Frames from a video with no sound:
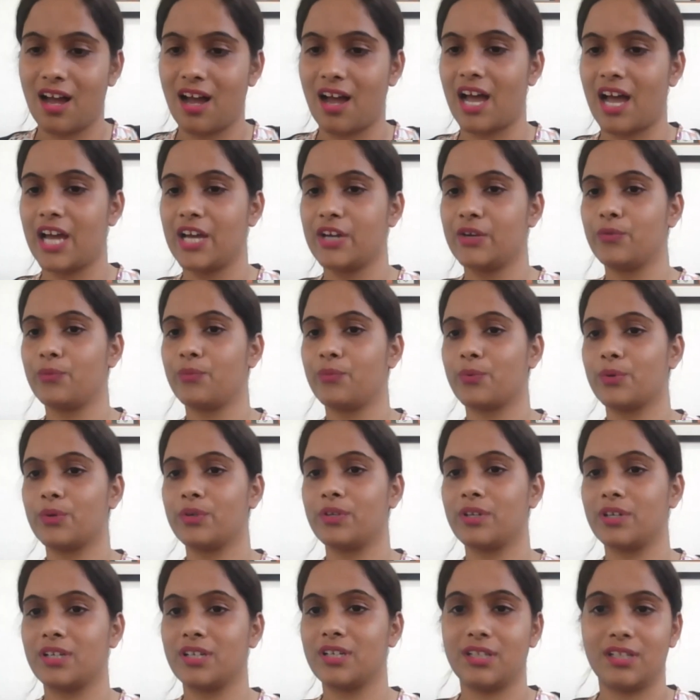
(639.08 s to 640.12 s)
I
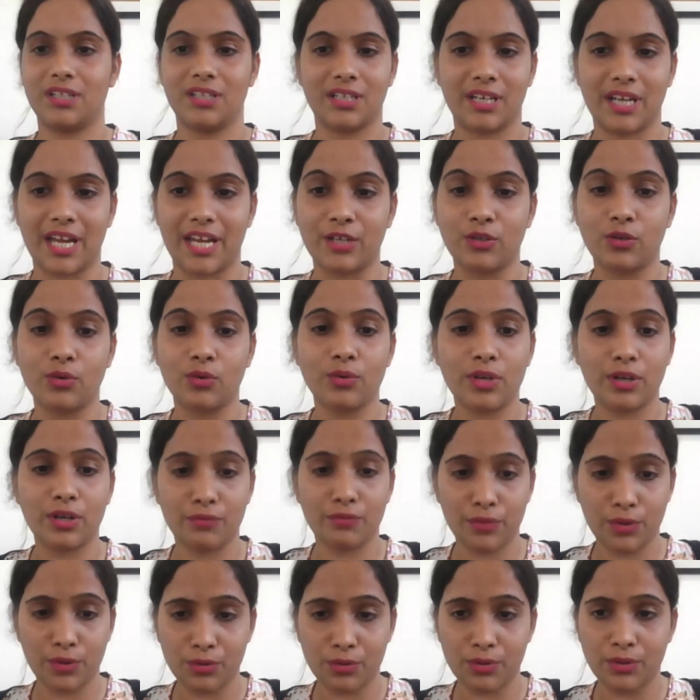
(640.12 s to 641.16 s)
would like to
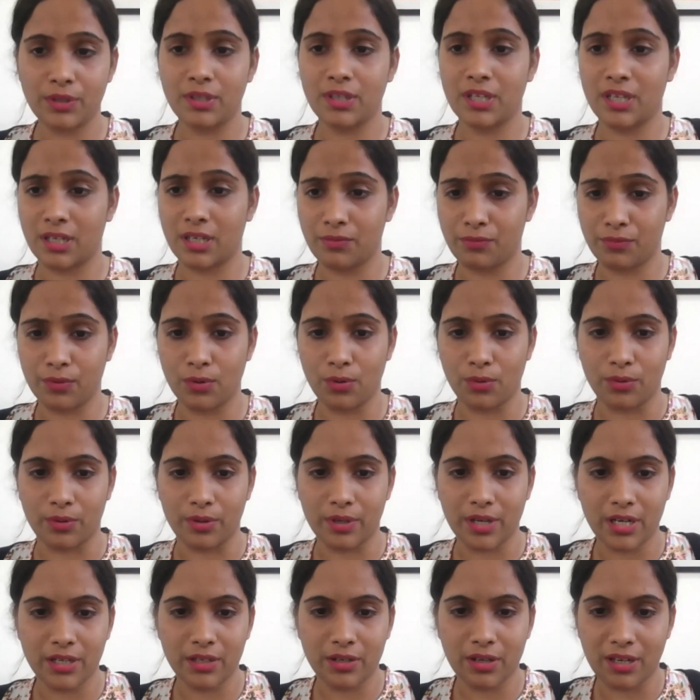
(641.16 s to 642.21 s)
give you the
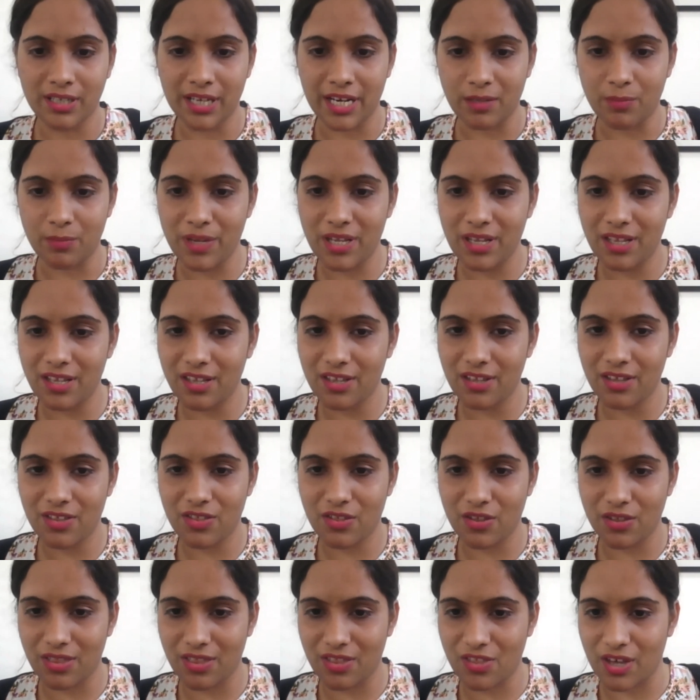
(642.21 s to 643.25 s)
floor. Let me
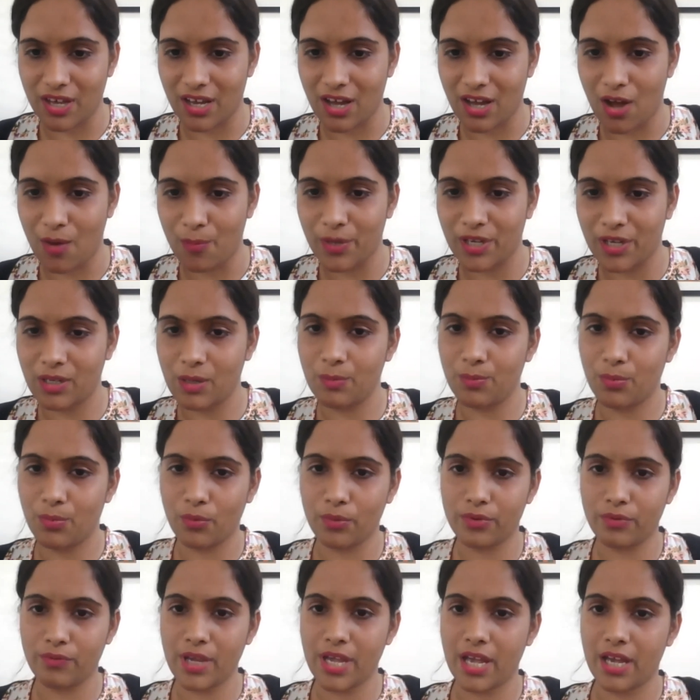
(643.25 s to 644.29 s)
just check how many
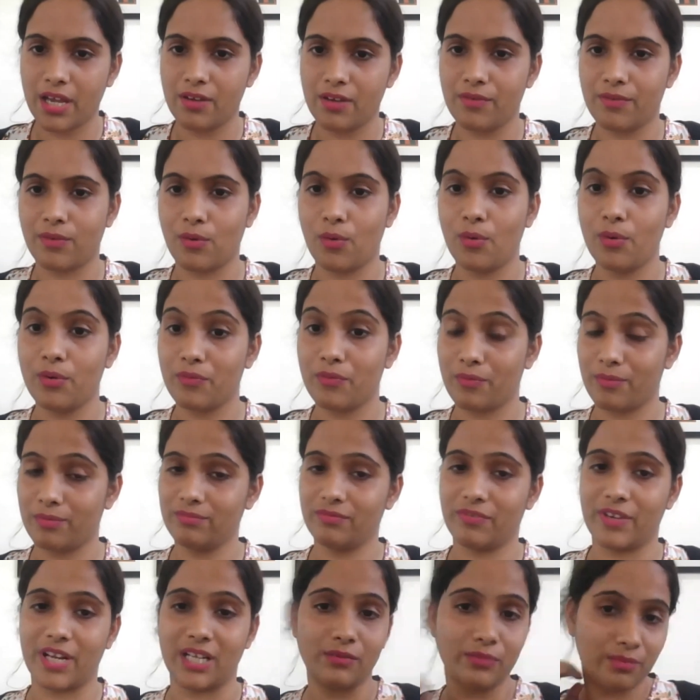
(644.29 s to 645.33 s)
people we have. Oh,
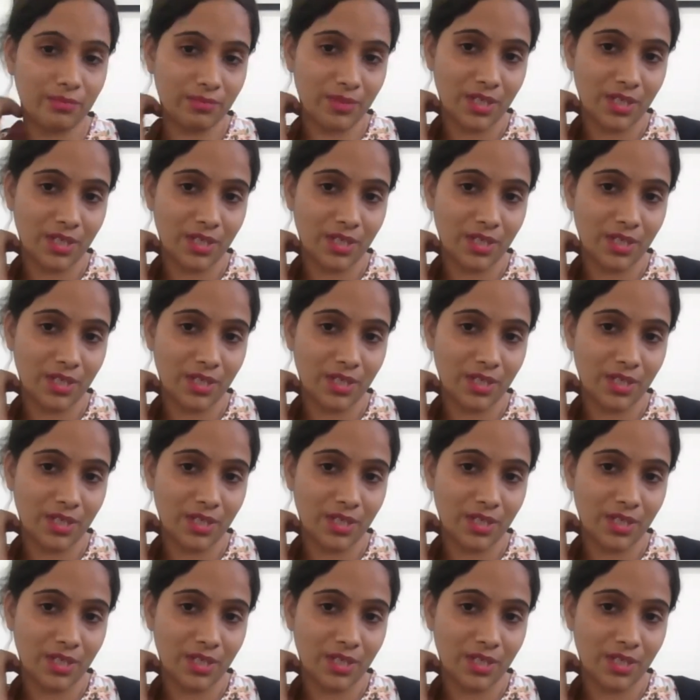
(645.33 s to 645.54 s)
well,